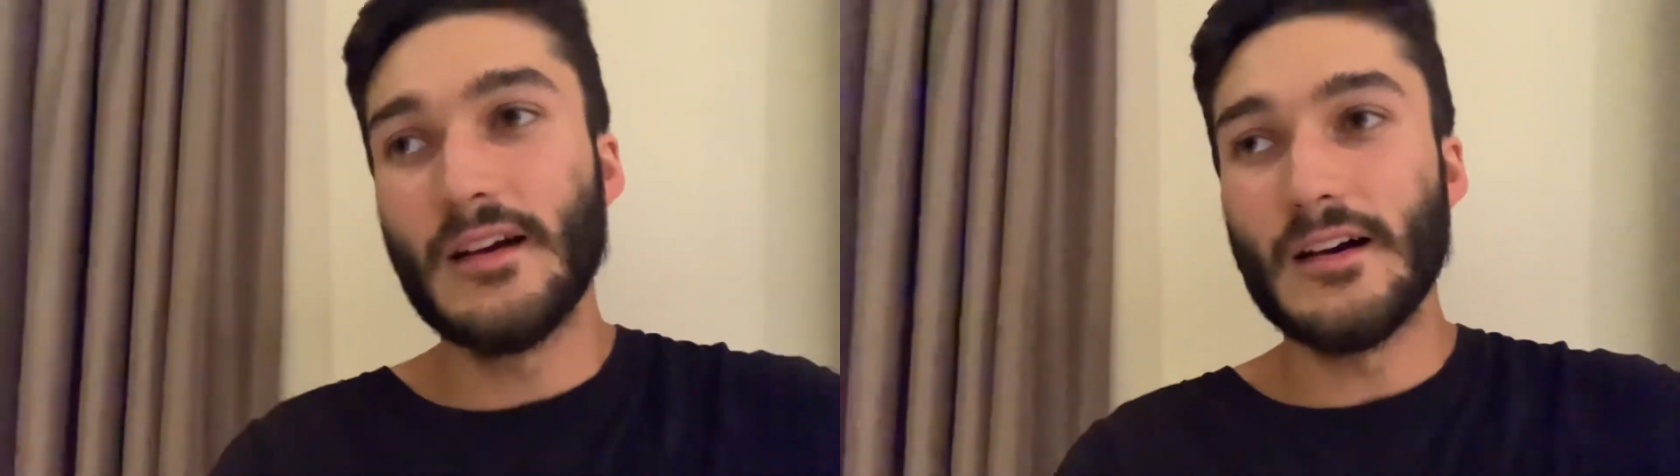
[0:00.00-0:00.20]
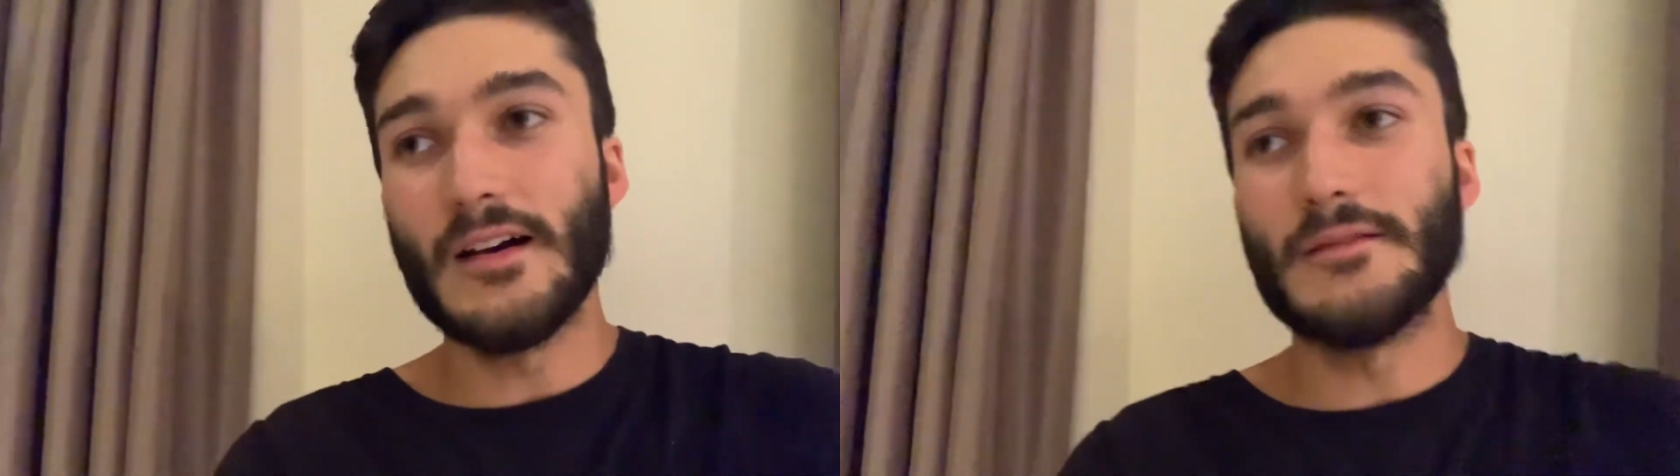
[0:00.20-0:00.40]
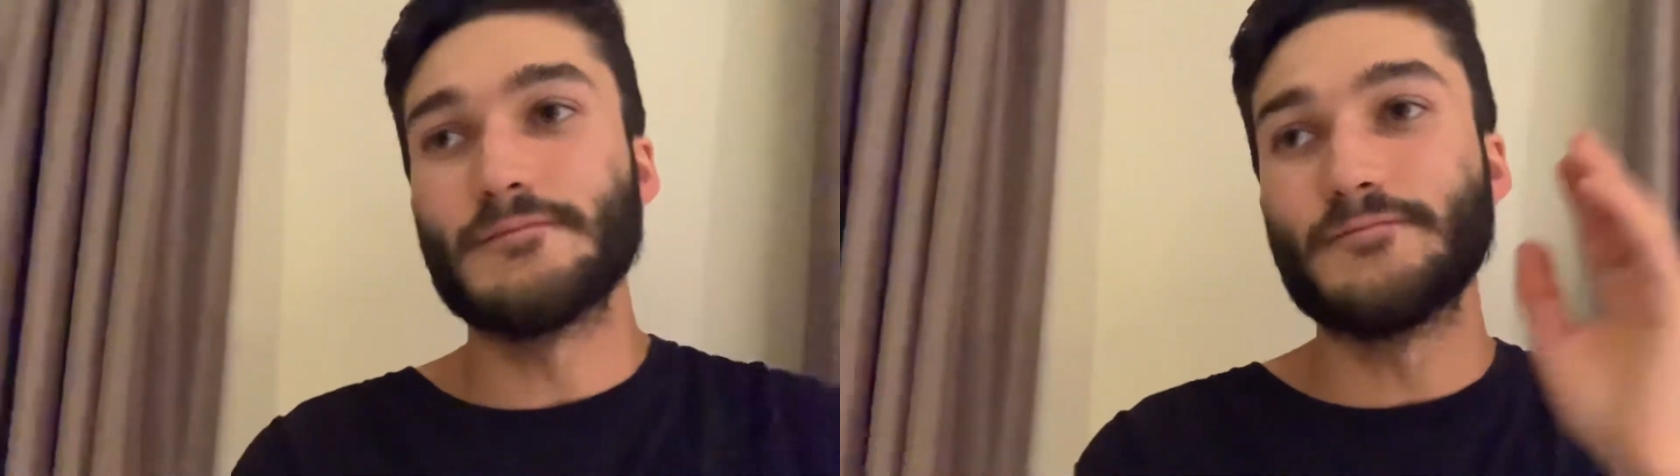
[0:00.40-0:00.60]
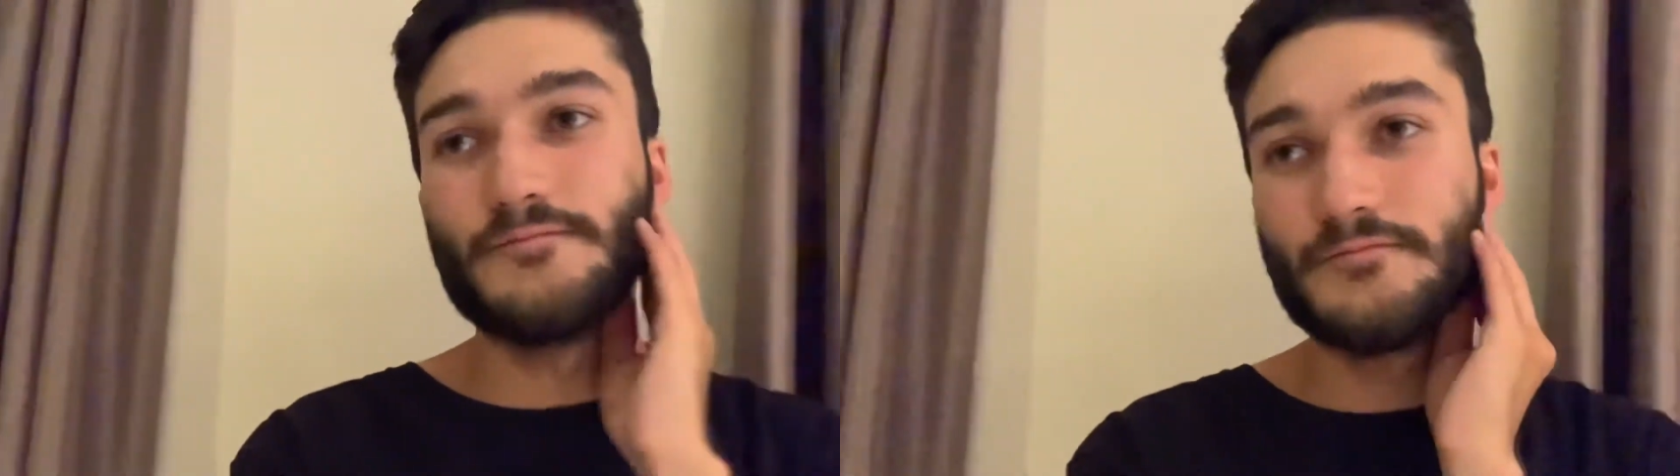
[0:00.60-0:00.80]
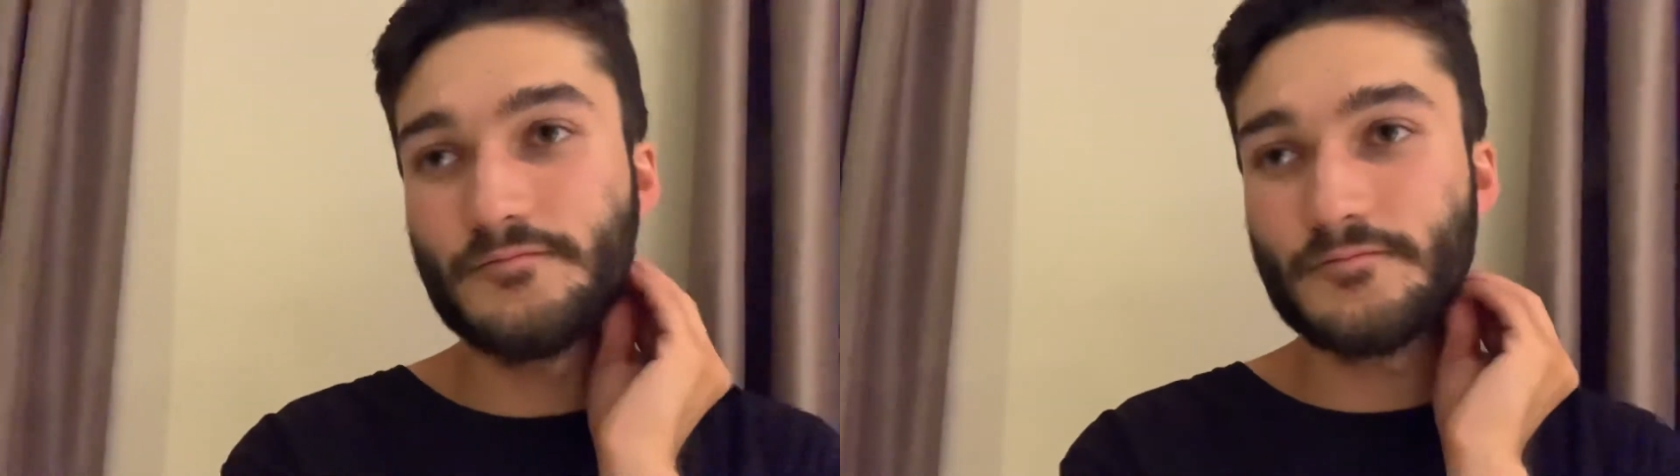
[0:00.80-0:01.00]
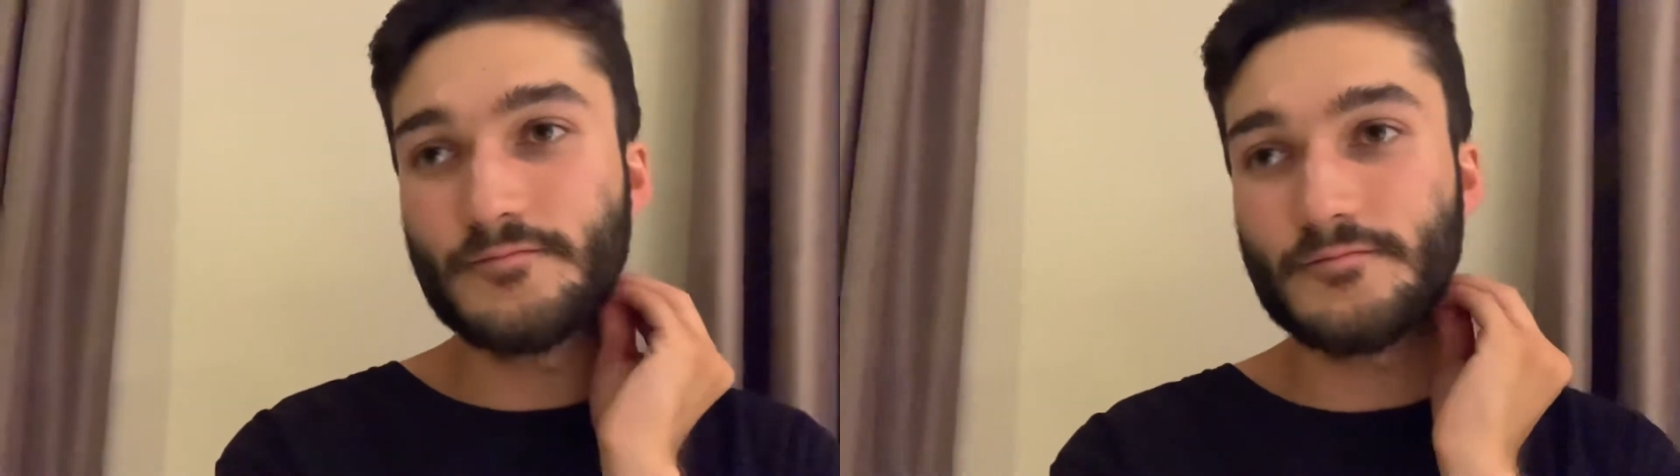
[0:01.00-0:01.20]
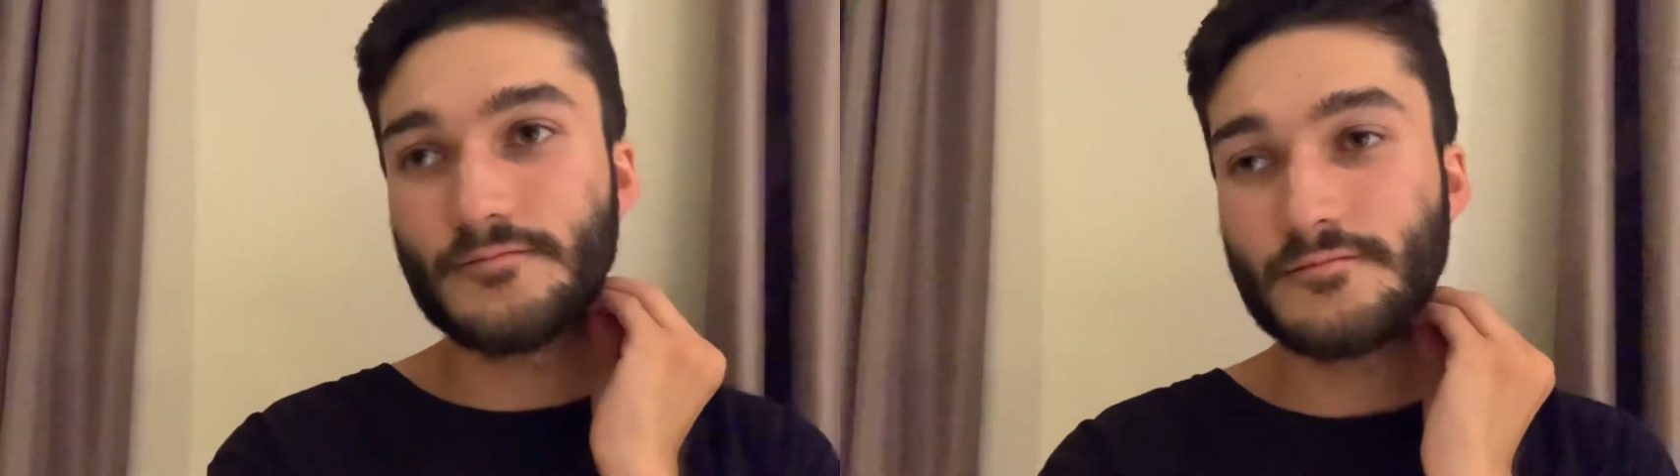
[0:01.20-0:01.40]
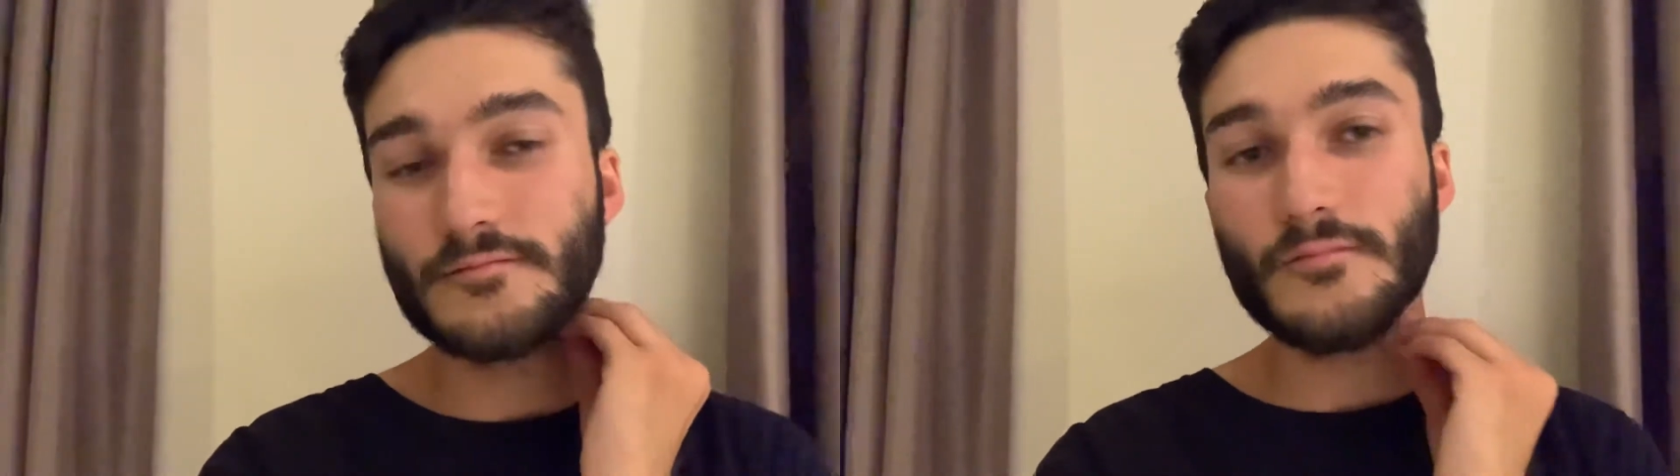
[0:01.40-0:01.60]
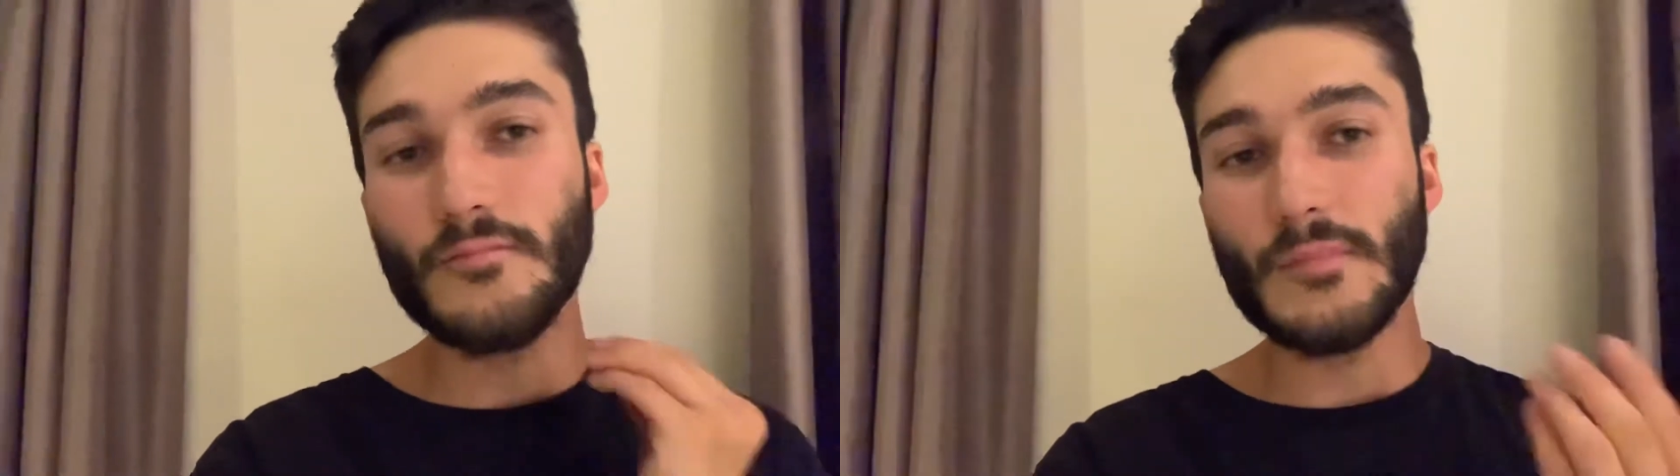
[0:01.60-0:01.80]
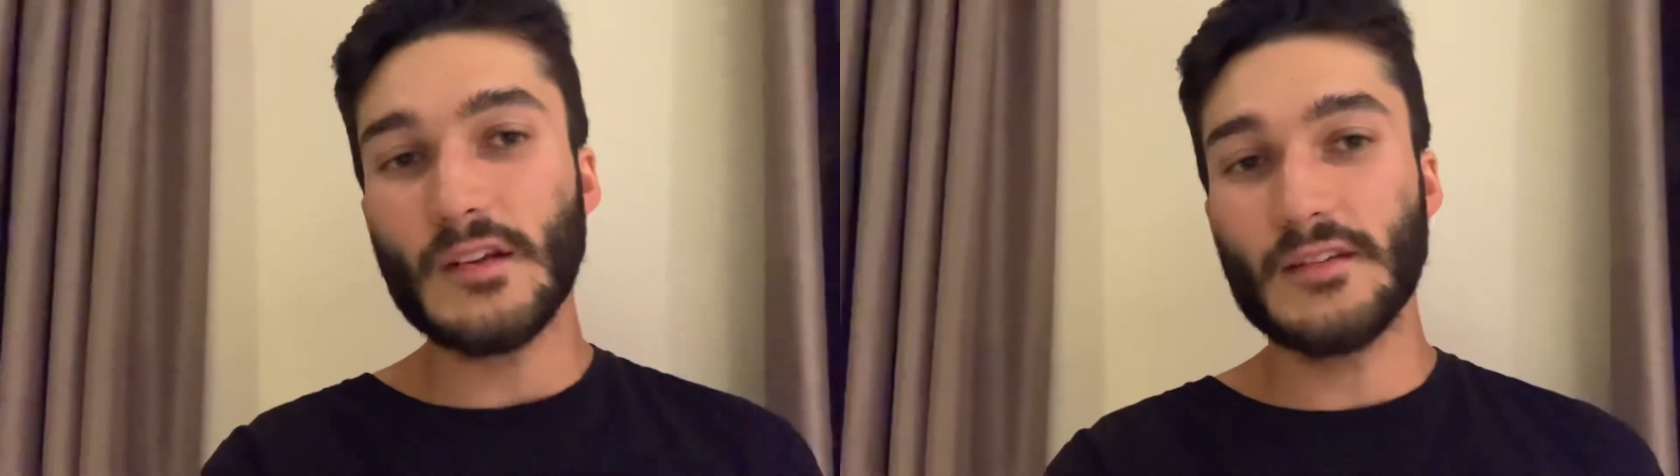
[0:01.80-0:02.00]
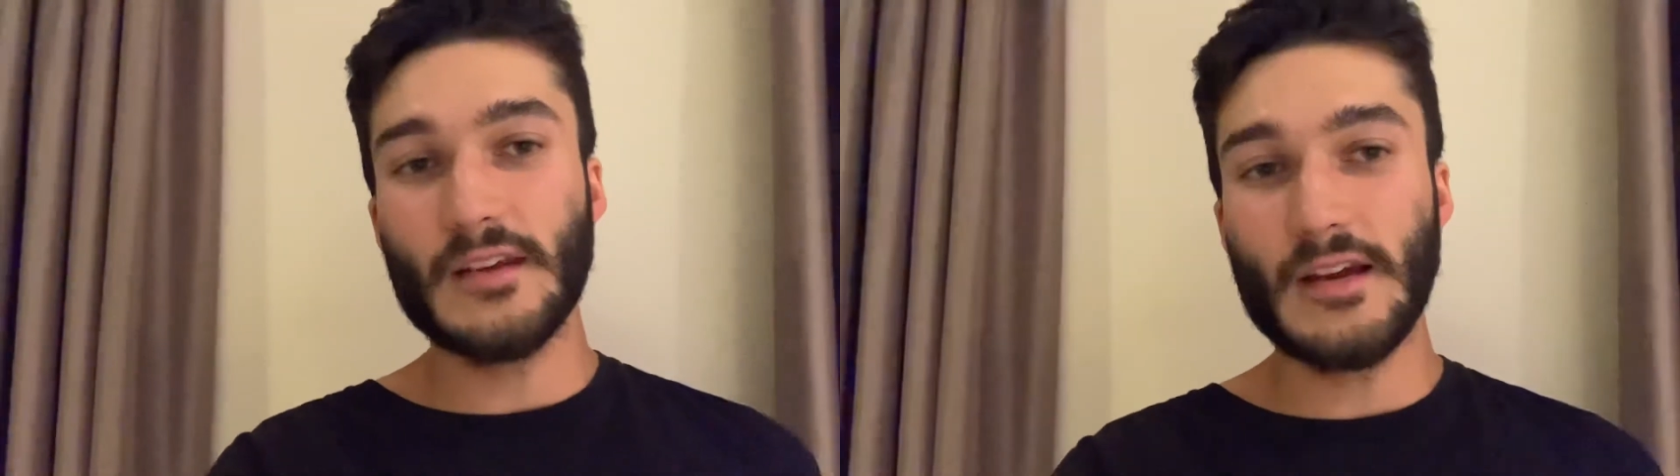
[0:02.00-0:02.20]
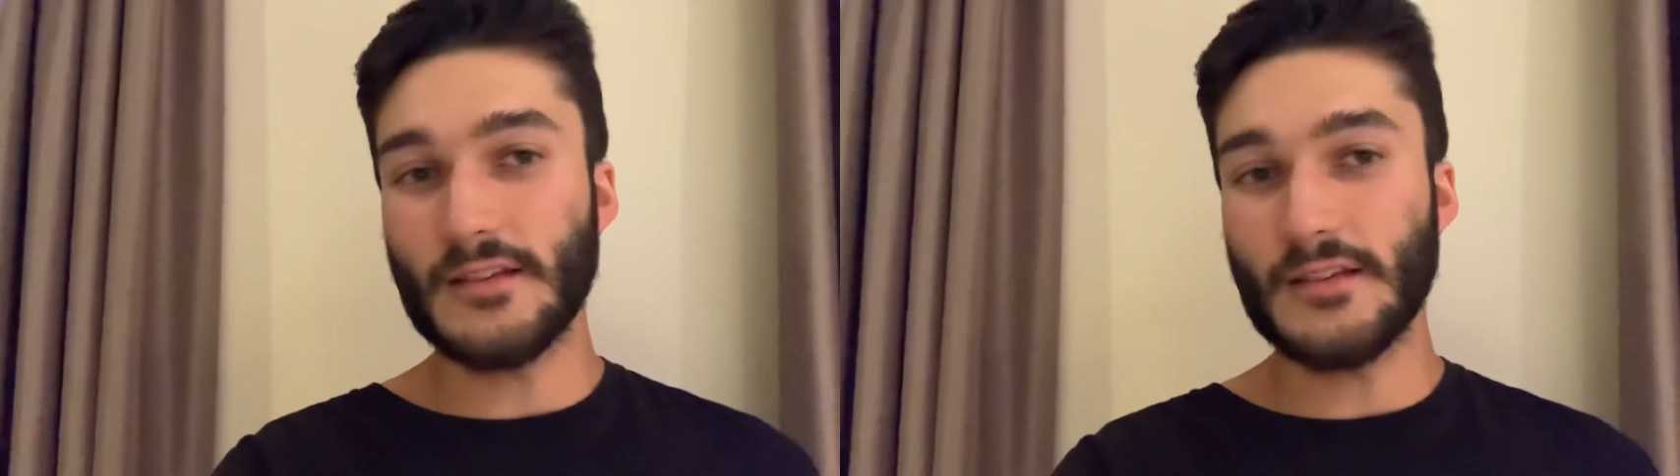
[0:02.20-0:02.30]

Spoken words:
So yeah,